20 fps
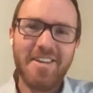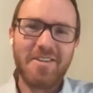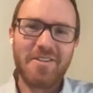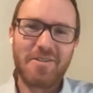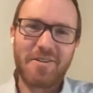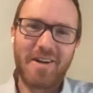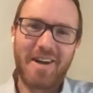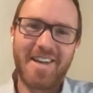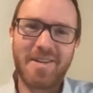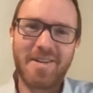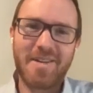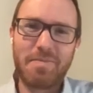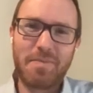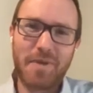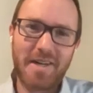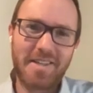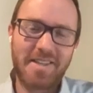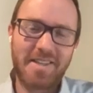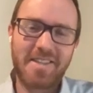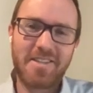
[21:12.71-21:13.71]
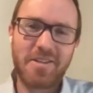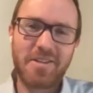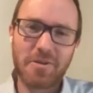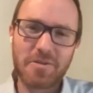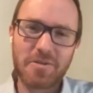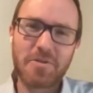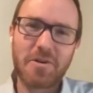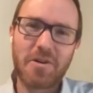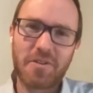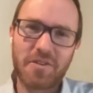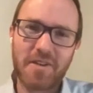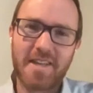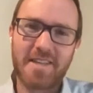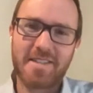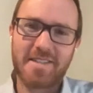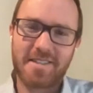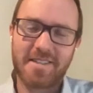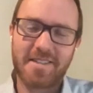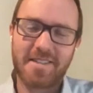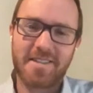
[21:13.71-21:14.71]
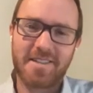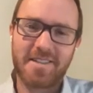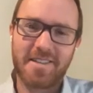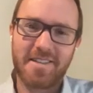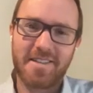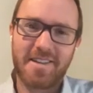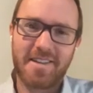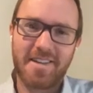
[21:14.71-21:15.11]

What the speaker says: right? But those are all things to